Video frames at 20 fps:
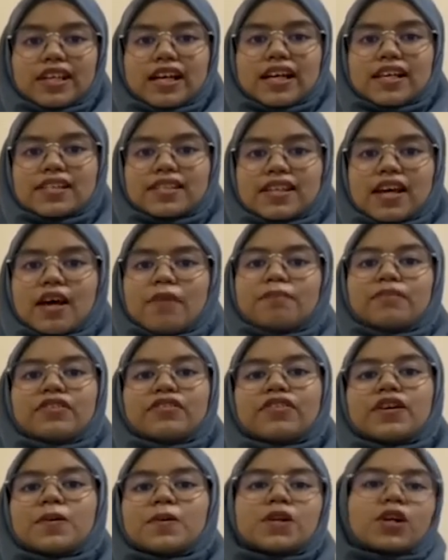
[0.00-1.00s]
task and
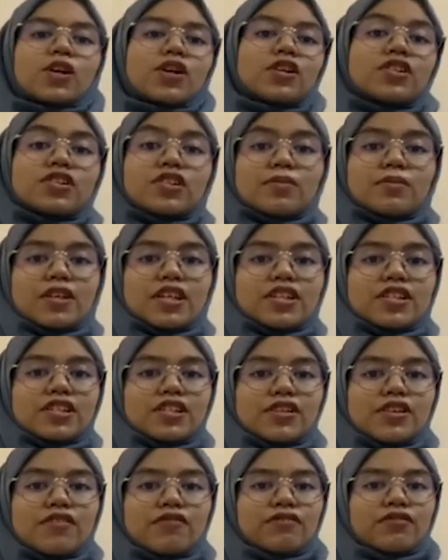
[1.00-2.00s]
perform a control
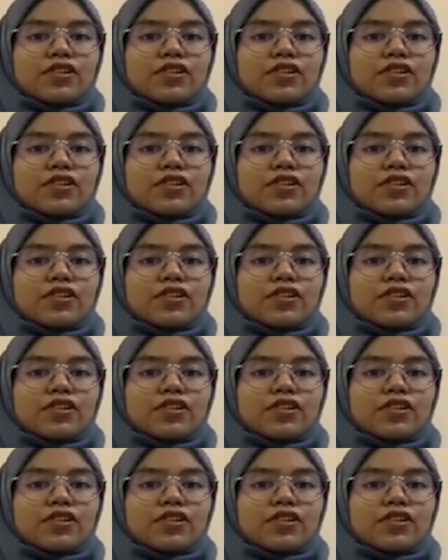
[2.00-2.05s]
measure